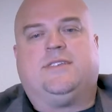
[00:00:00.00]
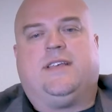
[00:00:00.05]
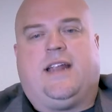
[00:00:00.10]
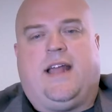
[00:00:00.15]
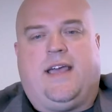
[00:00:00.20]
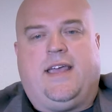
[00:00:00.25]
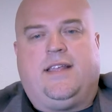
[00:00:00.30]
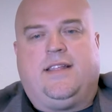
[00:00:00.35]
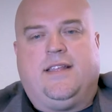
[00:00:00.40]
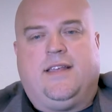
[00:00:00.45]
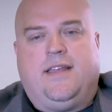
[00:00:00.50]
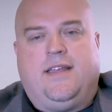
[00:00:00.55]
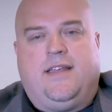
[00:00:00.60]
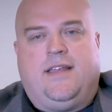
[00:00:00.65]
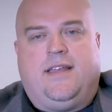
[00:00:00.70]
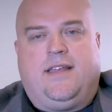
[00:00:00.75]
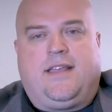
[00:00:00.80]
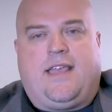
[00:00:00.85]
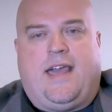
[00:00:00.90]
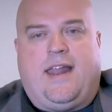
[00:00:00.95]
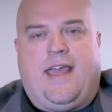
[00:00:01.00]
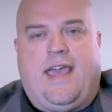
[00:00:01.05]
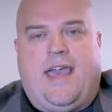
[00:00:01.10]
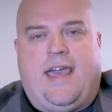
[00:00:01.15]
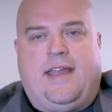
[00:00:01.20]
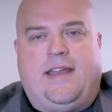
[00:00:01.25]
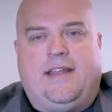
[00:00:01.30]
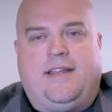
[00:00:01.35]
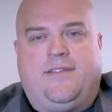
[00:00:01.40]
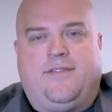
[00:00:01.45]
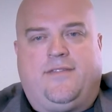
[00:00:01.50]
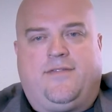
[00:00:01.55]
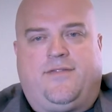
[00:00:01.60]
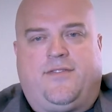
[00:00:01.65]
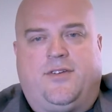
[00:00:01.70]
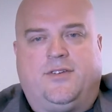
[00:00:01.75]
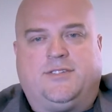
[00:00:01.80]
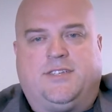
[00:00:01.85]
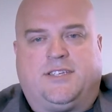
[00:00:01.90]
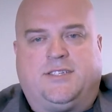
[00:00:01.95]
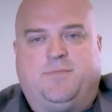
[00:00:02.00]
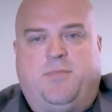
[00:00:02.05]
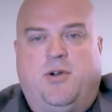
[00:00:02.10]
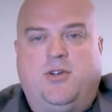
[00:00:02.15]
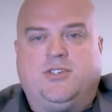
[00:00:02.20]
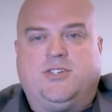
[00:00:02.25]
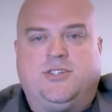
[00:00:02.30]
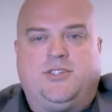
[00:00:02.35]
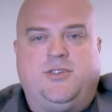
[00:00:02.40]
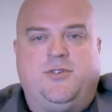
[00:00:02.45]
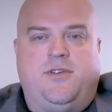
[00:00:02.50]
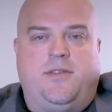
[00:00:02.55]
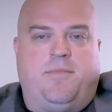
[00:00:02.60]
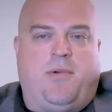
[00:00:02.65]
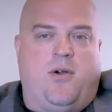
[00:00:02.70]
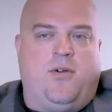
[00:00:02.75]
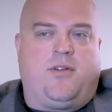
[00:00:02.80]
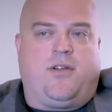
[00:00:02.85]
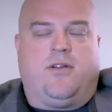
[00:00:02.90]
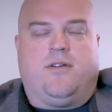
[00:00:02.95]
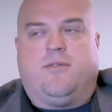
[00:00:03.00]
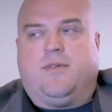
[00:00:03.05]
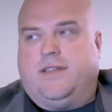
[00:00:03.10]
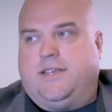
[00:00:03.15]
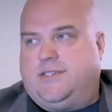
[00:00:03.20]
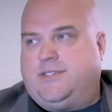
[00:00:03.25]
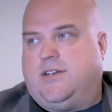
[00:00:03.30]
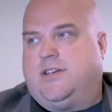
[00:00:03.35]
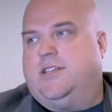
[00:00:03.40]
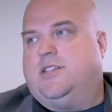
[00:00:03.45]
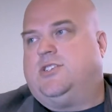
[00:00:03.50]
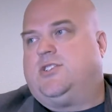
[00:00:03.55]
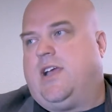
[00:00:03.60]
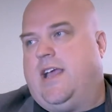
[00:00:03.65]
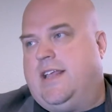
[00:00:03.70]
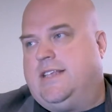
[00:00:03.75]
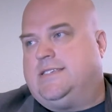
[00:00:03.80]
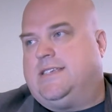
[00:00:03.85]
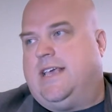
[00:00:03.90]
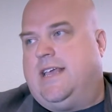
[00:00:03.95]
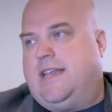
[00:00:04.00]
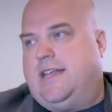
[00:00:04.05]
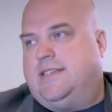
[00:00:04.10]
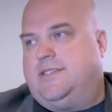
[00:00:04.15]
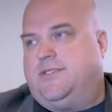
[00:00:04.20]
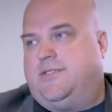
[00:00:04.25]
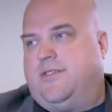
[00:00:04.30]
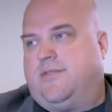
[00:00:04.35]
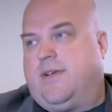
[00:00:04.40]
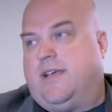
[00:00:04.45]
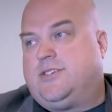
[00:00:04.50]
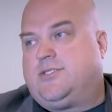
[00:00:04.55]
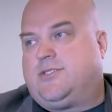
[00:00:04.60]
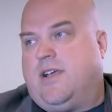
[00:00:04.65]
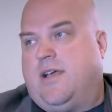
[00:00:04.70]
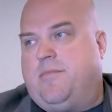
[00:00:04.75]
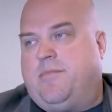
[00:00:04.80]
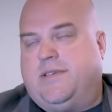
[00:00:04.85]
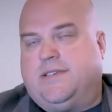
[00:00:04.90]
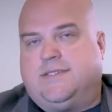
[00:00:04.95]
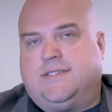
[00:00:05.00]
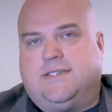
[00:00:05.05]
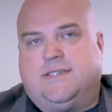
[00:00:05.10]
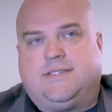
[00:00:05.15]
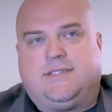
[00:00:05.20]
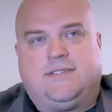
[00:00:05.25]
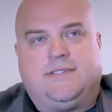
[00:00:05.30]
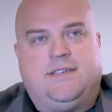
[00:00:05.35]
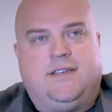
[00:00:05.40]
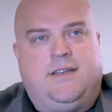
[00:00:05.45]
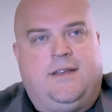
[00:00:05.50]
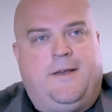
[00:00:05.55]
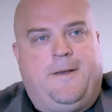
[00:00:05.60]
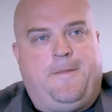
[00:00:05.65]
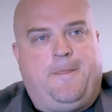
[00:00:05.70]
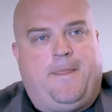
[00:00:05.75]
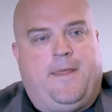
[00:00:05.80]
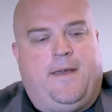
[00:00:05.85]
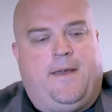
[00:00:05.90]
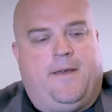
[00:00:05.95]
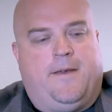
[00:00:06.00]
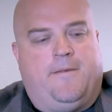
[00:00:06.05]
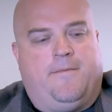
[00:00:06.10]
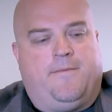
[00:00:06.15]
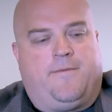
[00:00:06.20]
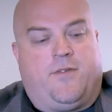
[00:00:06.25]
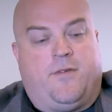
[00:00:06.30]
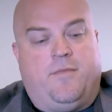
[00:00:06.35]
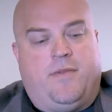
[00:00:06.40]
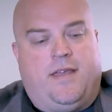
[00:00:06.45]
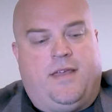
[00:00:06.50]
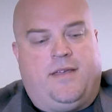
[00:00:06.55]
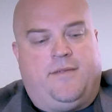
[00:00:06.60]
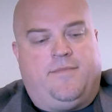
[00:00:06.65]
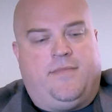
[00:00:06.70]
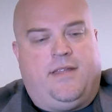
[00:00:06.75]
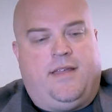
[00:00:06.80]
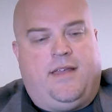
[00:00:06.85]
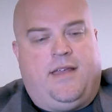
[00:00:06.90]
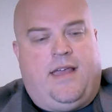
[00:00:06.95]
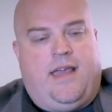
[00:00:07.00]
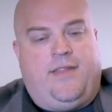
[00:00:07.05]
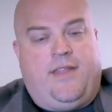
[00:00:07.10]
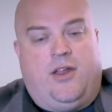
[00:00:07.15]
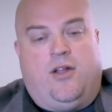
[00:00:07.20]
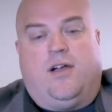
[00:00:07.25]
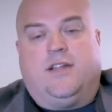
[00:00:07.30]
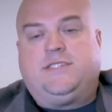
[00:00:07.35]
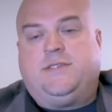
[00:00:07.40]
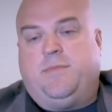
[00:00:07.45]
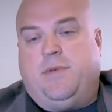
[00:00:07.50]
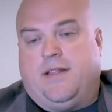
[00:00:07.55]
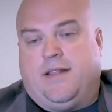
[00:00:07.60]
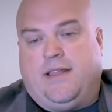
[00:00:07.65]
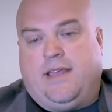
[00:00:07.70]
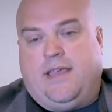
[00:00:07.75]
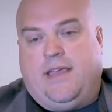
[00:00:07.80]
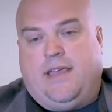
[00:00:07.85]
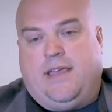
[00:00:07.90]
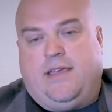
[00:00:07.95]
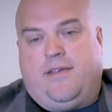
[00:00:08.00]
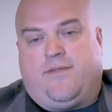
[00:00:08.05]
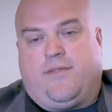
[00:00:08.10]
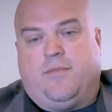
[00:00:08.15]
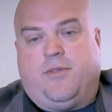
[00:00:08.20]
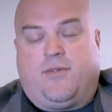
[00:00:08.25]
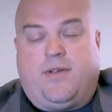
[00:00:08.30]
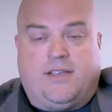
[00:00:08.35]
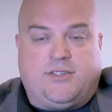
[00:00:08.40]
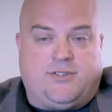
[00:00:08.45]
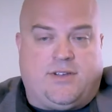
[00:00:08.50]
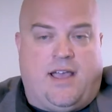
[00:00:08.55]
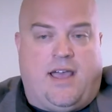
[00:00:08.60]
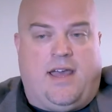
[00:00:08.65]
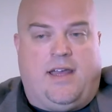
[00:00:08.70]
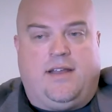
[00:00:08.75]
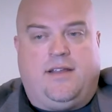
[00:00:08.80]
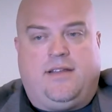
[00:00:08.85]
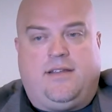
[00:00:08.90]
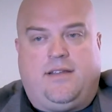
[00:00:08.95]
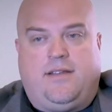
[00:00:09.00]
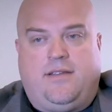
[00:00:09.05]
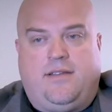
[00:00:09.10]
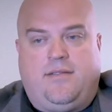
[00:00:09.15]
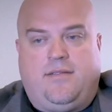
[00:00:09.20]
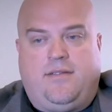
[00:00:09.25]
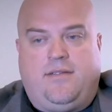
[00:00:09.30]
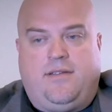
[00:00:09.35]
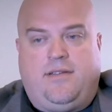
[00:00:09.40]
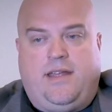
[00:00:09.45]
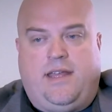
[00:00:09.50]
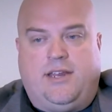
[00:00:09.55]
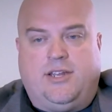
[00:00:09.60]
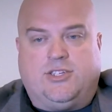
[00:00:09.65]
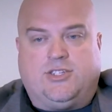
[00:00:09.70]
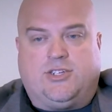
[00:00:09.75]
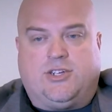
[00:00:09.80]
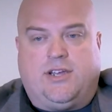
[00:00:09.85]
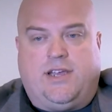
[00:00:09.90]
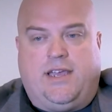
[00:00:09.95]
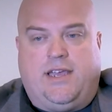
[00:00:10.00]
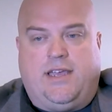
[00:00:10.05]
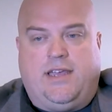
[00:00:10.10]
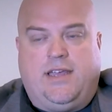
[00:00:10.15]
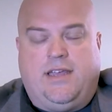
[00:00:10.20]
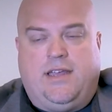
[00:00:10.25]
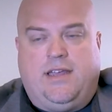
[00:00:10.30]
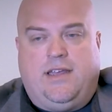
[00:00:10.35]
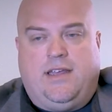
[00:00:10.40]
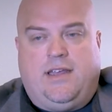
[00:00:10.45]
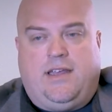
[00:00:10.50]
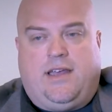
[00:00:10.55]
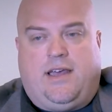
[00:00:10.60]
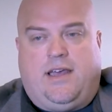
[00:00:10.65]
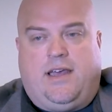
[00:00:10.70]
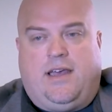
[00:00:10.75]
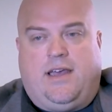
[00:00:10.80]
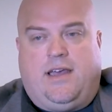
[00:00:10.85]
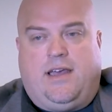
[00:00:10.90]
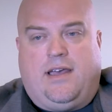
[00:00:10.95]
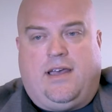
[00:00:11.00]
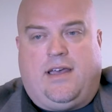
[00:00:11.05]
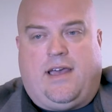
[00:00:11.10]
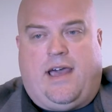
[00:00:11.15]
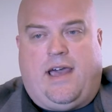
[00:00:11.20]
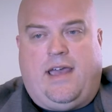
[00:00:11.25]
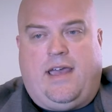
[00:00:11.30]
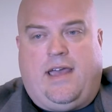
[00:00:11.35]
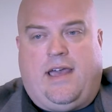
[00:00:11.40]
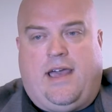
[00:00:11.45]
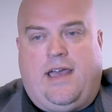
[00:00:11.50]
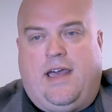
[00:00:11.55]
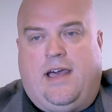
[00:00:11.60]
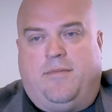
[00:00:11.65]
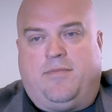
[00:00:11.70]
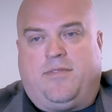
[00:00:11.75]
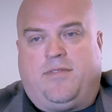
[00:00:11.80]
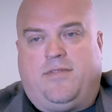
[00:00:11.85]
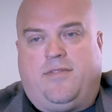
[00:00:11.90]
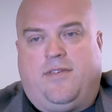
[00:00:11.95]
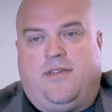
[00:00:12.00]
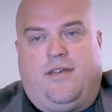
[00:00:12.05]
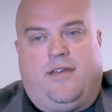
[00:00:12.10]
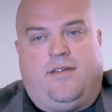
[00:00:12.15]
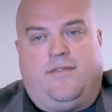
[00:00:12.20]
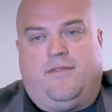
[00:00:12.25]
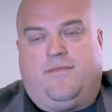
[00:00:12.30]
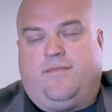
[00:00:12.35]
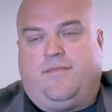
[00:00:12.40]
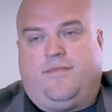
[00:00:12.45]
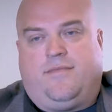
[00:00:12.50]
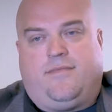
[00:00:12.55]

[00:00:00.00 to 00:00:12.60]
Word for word: that I kind of had first exposure to in poker really started to translate into the restaurant business um, for me, and then ultimately from the restaurant industry, uh, I, I, helped. Uh,